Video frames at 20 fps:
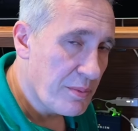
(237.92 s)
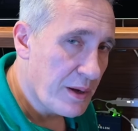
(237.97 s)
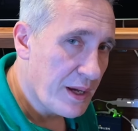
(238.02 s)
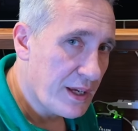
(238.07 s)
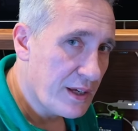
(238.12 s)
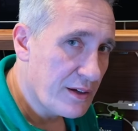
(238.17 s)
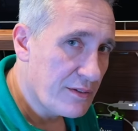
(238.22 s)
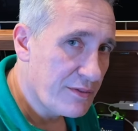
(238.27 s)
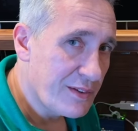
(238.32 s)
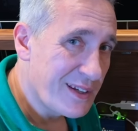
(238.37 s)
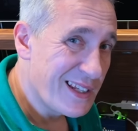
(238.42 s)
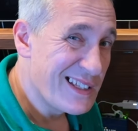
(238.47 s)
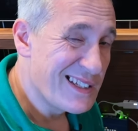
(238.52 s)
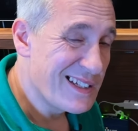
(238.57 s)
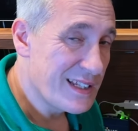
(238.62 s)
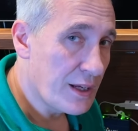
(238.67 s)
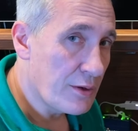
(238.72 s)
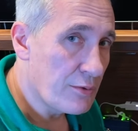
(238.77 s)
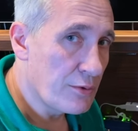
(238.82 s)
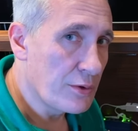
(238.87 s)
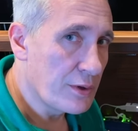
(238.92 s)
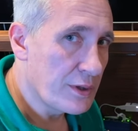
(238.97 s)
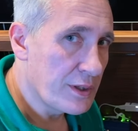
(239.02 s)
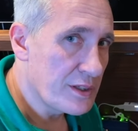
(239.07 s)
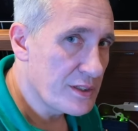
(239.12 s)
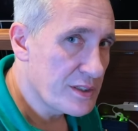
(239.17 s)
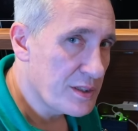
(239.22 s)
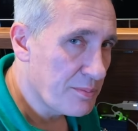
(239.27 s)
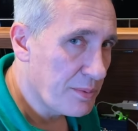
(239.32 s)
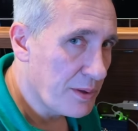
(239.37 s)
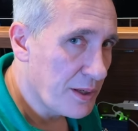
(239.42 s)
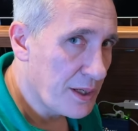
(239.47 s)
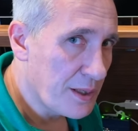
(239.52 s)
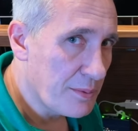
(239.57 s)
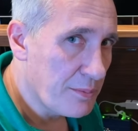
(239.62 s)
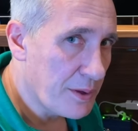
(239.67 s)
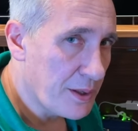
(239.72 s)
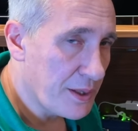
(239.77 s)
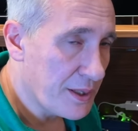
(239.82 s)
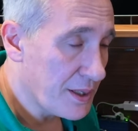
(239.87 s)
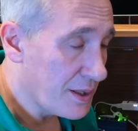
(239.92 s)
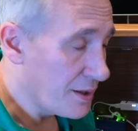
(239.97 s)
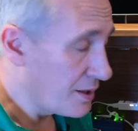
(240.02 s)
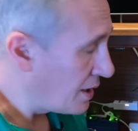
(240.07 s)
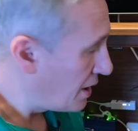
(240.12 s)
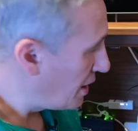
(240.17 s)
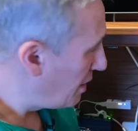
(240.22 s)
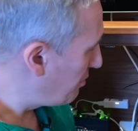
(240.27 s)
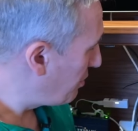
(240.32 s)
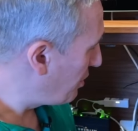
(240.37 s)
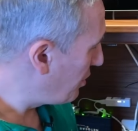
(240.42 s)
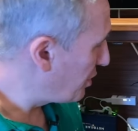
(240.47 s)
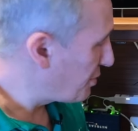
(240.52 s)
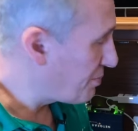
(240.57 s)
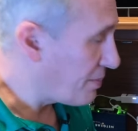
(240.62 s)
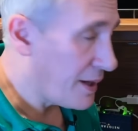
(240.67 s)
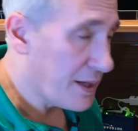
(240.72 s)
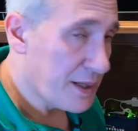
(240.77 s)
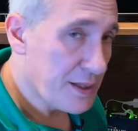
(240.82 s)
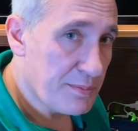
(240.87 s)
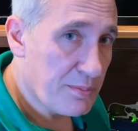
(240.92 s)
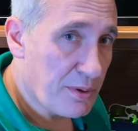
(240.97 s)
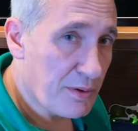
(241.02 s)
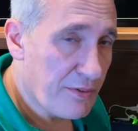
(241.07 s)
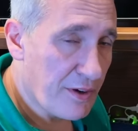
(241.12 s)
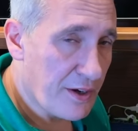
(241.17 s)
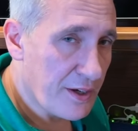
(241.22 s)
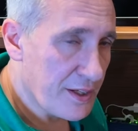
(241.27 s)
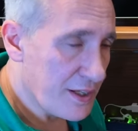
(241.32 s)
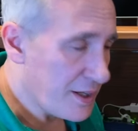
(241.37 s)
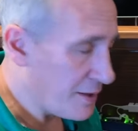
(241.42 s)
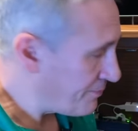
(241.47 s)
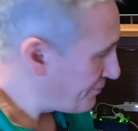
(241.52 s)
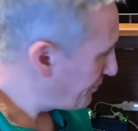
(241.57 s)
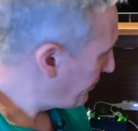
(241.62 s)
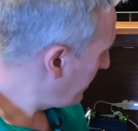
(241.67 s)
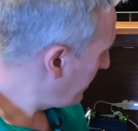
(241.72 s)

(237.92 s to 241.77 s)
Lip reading: back of an internet router that's supplied by your broadband provider.